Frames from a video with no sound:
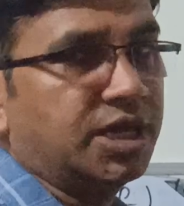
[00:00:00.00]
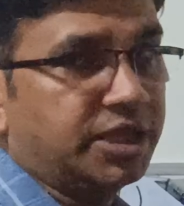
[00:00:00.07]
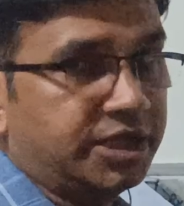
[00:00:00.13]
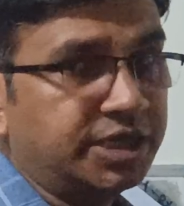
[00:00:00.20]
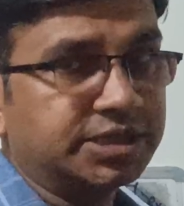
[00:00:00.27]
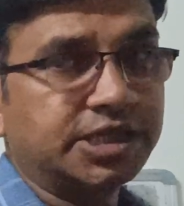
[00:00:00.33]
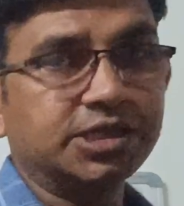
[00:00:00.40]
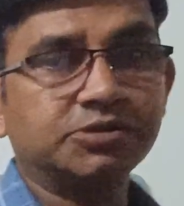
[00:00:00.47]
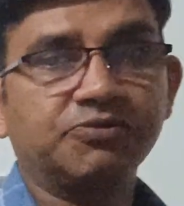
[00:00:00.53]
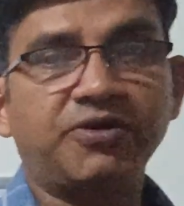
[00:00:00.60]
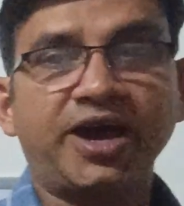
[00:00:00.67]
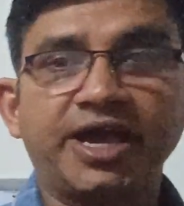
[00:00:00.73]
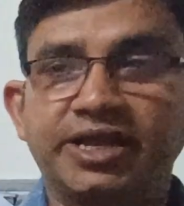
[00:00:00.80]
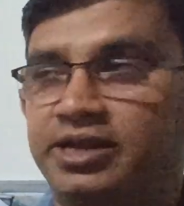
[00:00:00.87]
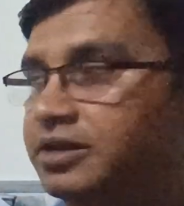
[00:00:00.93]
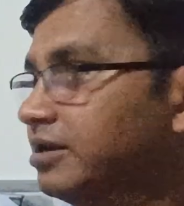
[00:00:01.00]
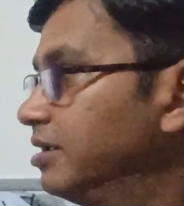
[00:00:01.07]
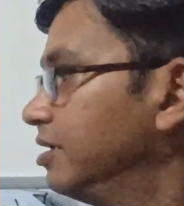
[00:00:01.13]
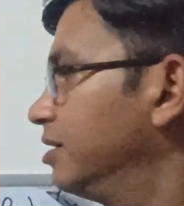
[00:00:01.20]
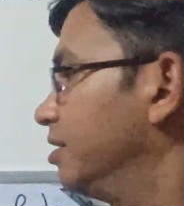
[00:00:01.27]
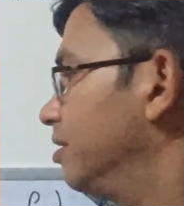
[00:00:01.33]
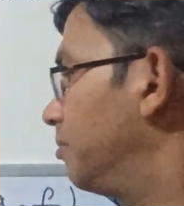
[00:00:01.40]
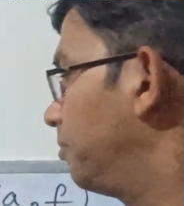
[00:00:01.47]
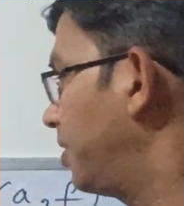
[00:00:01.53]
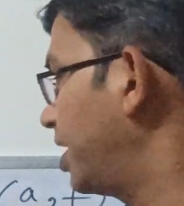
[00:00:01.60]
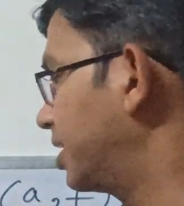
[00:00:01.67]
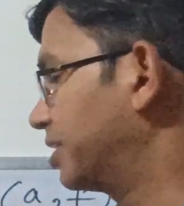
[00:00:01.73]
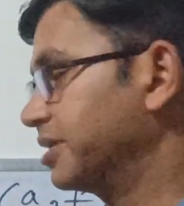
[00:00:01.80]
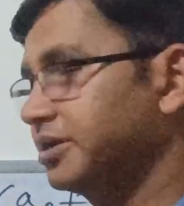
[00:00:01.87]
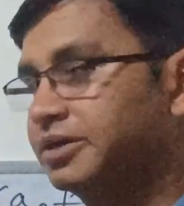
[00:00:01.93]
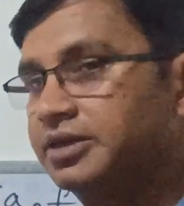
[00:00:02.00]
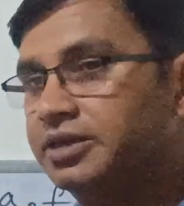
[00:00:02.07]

This is fine. But